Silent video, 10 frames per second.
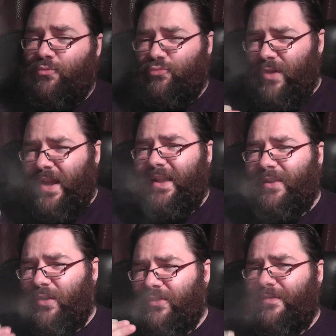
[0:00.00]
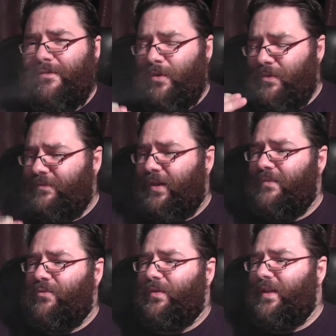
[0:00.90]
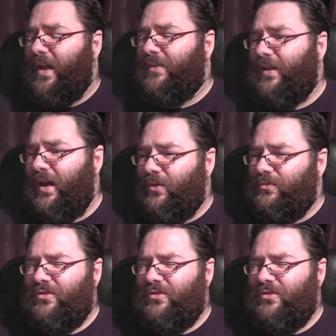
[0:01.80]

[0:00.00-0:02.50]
a really nice fruit flavour on the exhale.